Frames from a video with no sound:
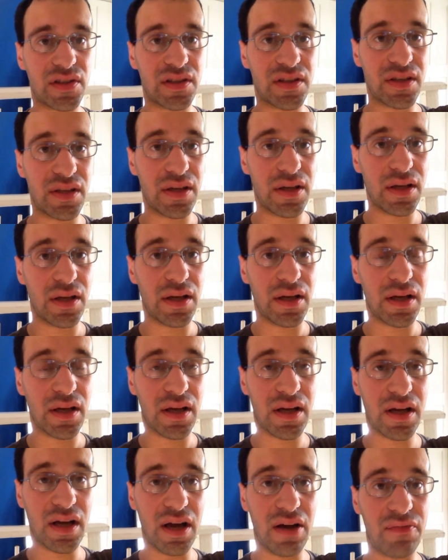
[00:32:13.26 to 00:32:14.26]
I'm gonna
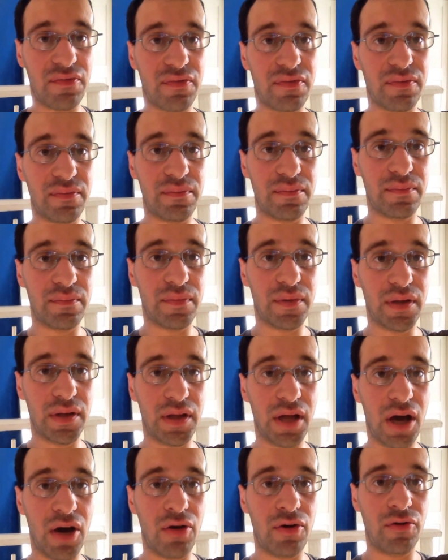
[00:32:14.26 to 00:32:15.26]
go back to my room and
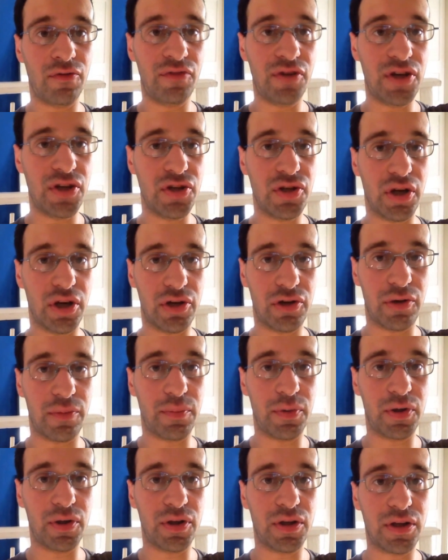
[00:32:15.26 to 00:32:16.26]
upload this
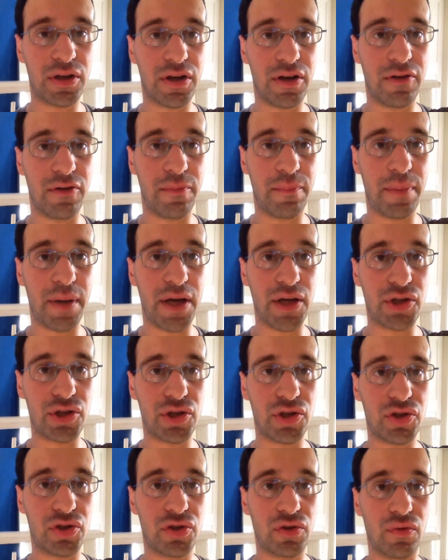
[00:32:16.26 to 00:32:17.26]
half
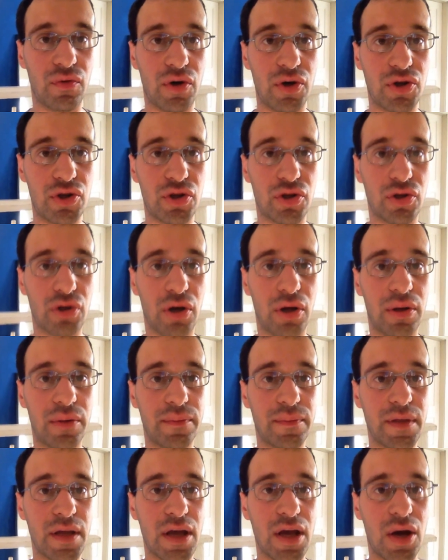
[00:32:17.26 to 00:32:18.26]
an hour
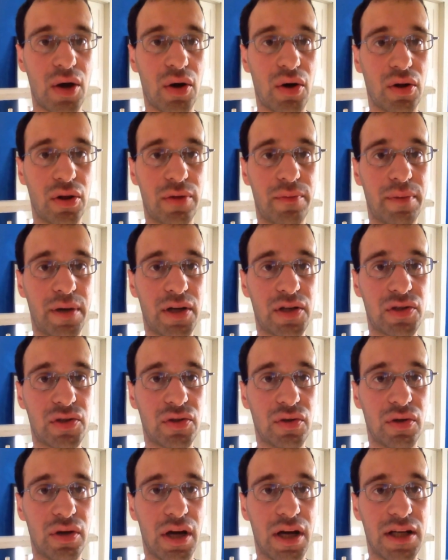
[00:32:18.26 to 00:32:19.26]
video. I hope you're gonna
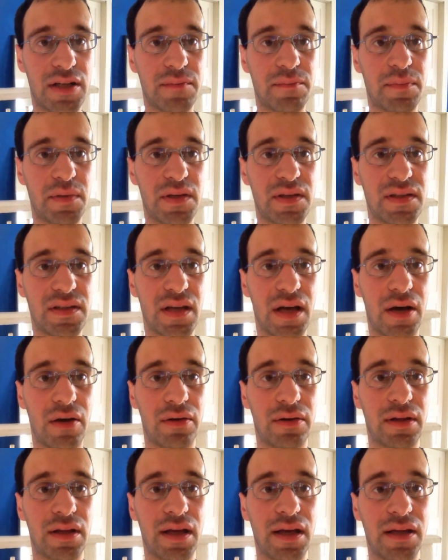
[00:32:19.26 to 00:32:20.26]
have patience to
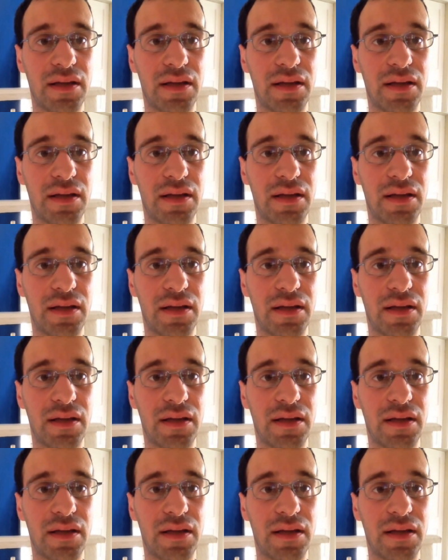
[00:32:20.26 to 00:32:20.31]
watch it